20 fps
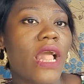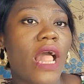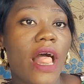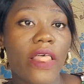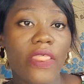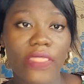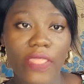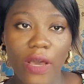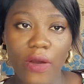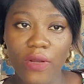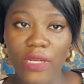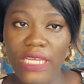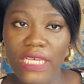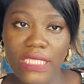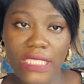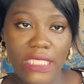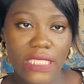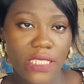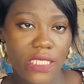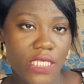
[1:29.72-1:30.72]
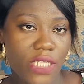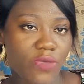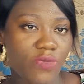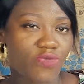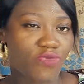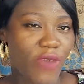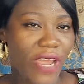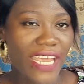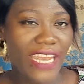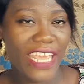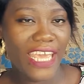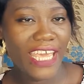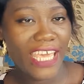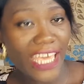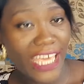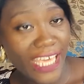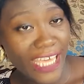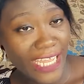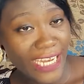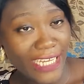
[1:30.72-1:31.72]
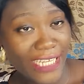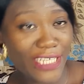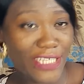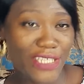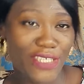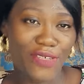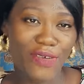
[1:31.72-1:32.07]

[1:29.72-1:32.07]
Now let's go right into